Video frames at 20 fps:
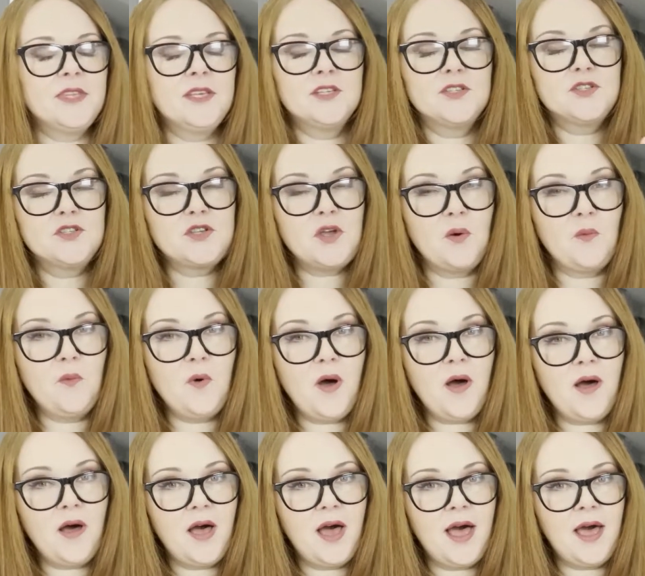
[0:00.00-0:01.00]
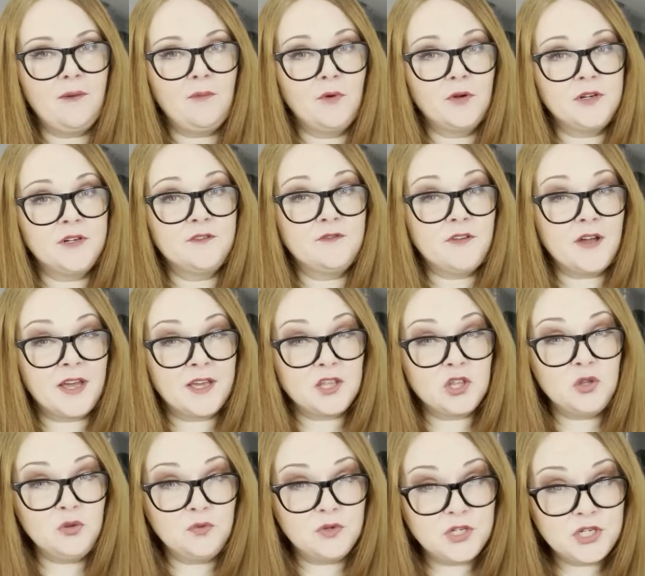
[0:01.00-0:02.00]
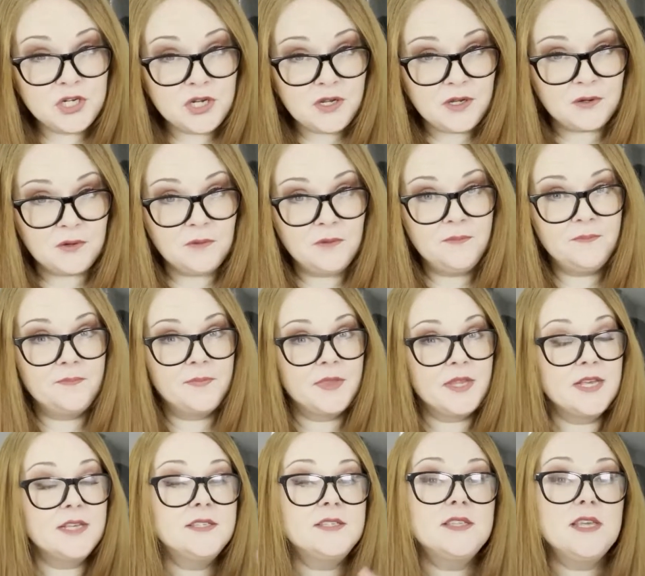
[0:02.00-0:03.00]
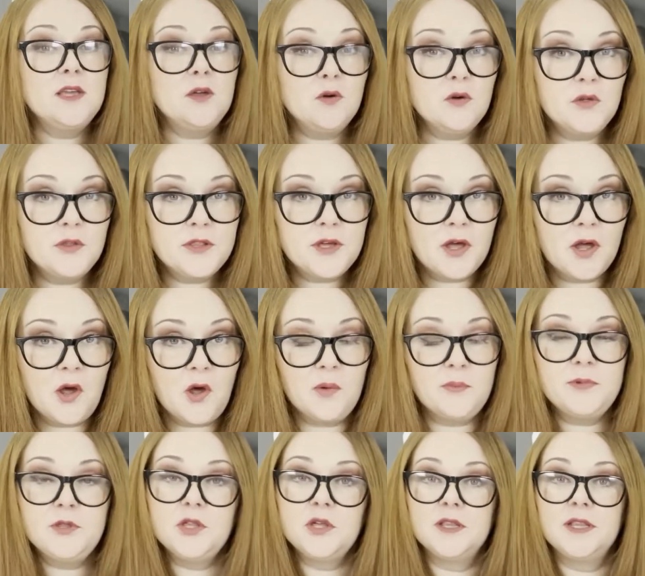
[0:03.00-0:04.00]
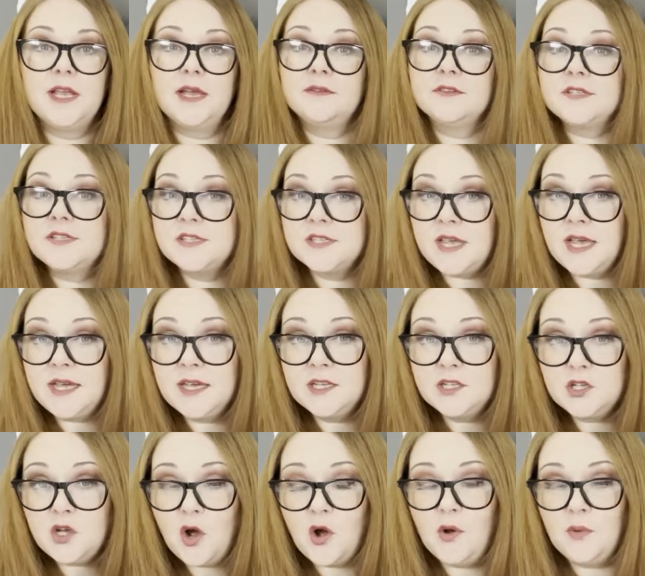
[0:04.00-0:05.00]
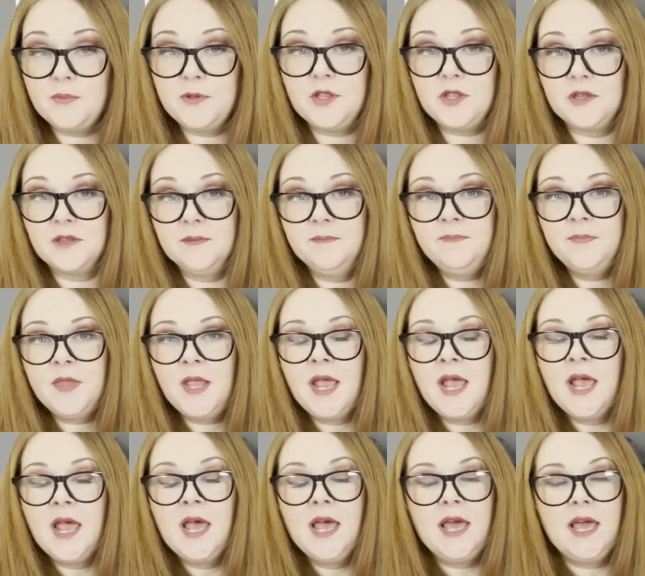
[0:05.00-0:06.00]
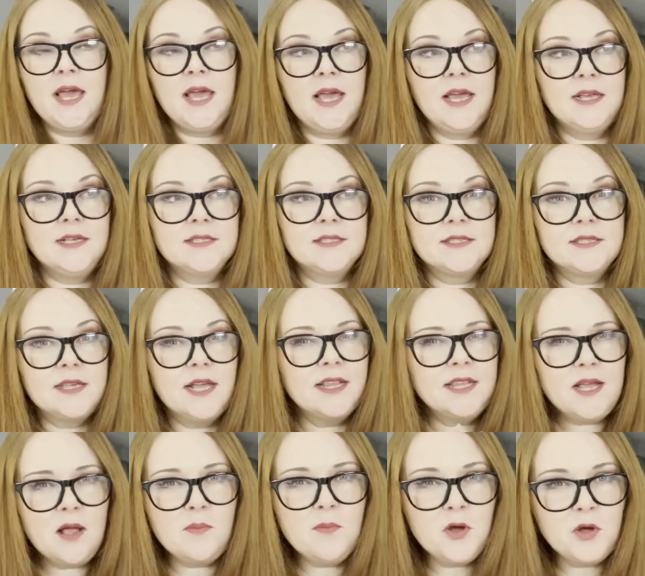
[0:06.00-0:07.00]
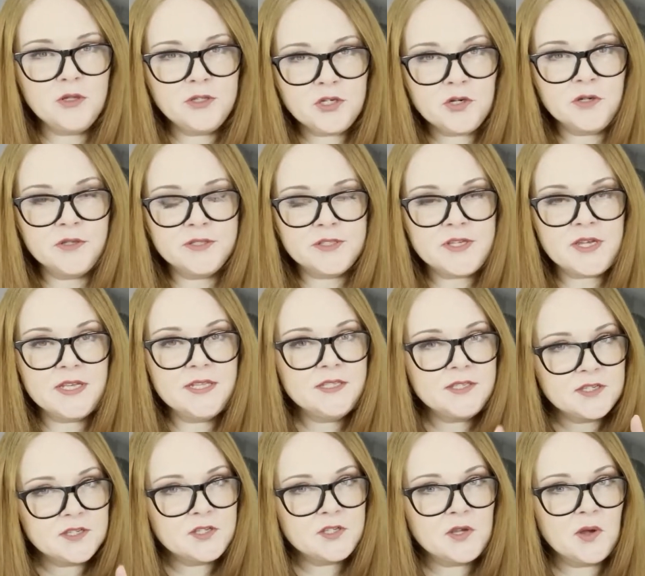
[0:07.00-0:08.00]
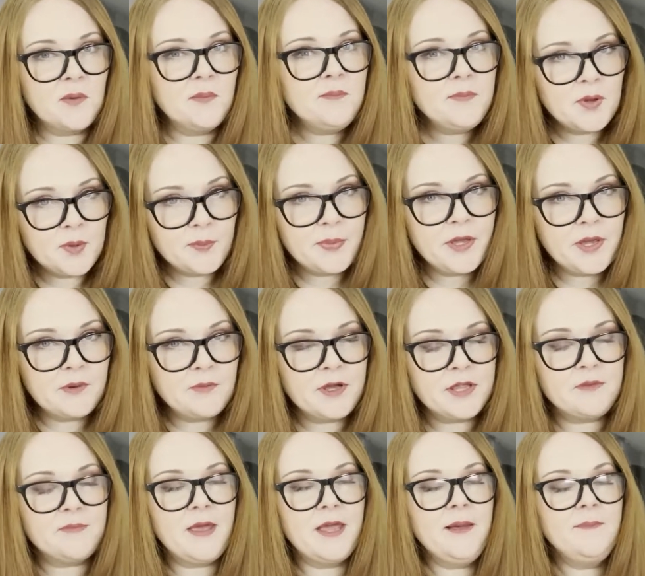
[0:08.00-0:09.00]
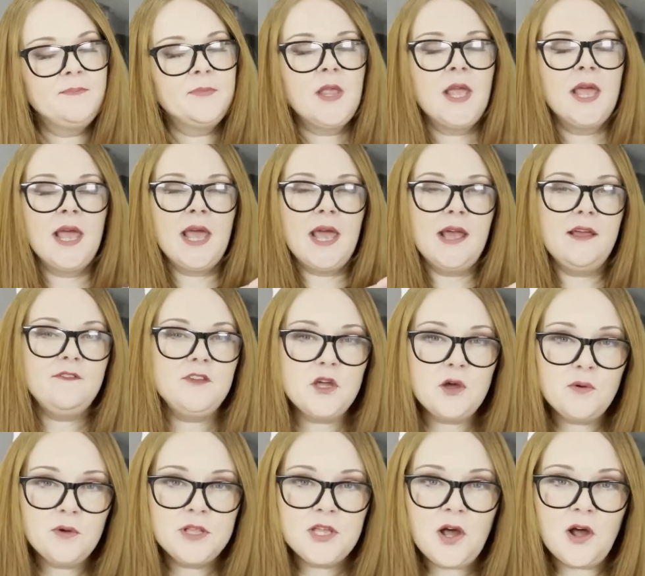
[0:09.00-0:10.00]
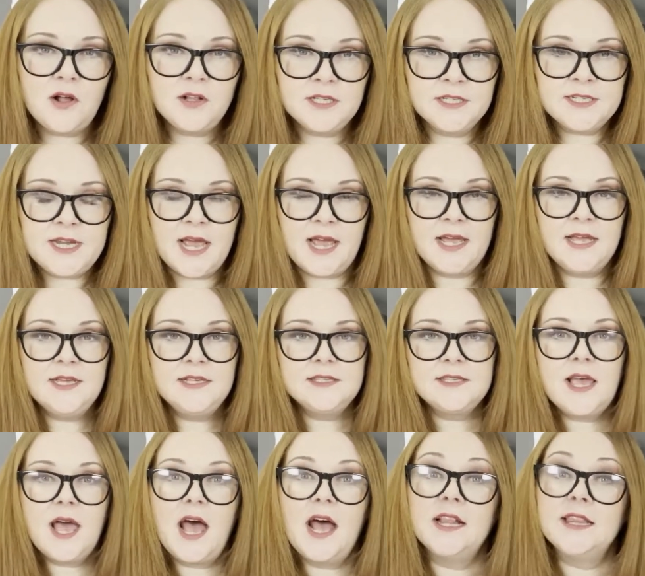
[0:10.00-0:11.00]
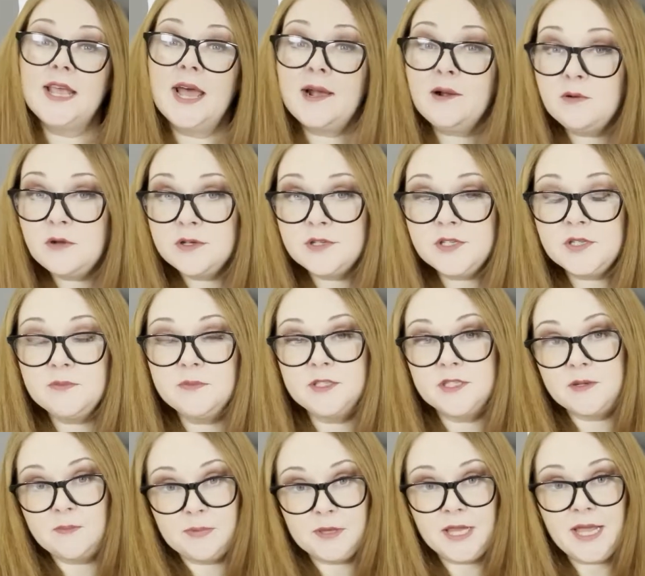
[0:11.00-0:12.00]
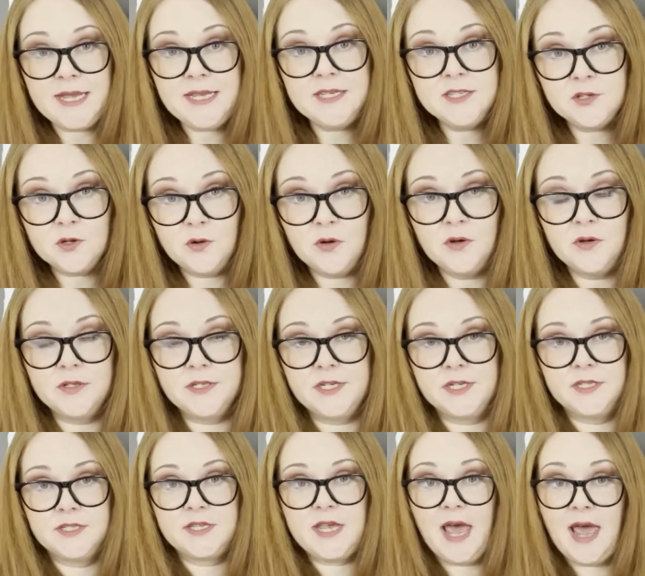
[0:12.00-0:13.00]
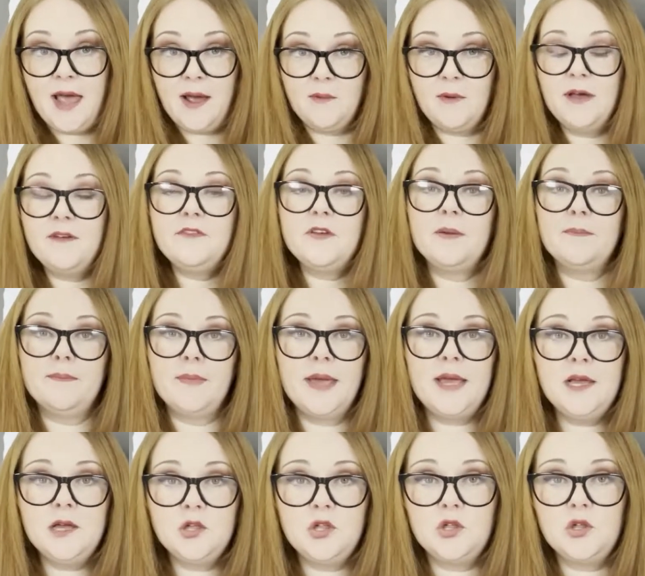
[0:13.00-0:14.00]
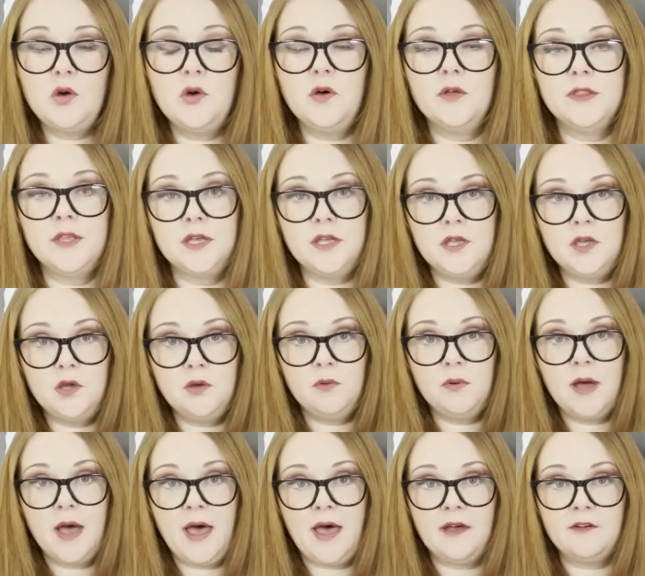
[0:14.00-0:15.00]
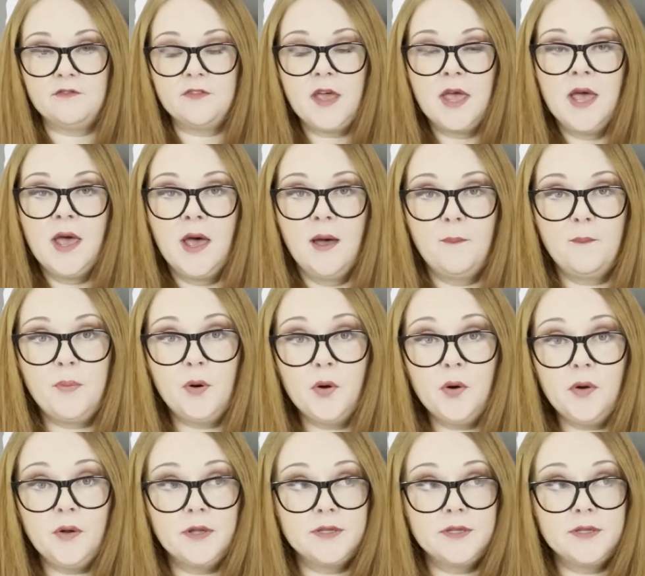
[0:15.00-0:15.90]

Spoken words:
So what I would advise you do is the other option. Now, the second option is a little more daunting to some, but bear with me. If you go on your holidays, allow customers to place orders. However, make sure that you have put